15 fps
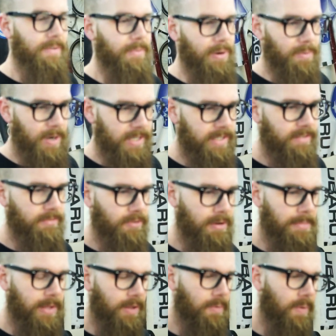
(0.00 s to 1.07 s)
We were watching
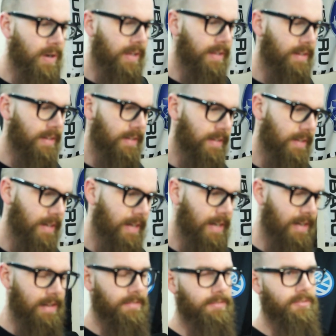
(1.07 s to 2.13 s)
Formula One
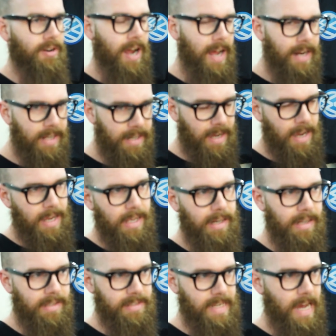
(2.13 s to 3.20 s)
Friday
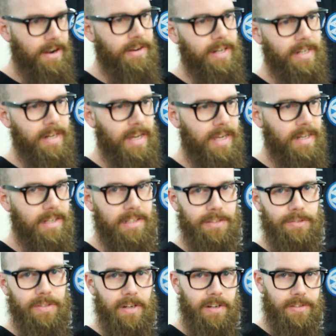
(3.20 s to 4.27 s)
night and Saturday night, because it
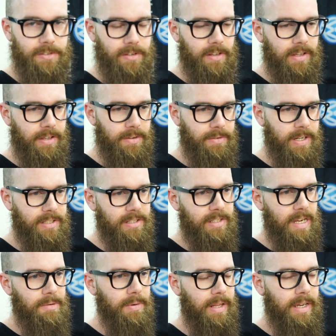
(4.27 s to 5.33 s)
was in Australia. The races
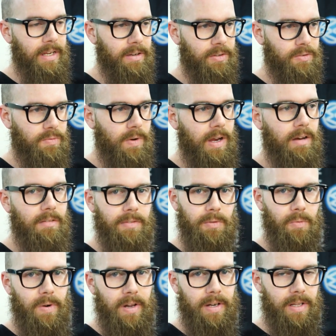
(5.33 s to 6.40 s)
that were like 12
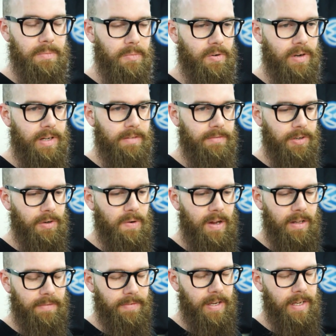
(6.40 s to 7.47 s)
and 1 in the morning for
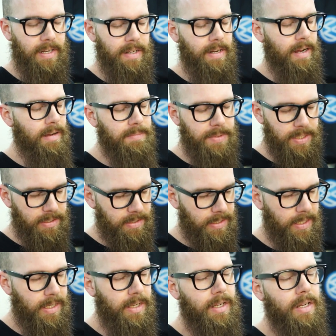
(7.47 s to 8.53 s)
qualifying, and I'm just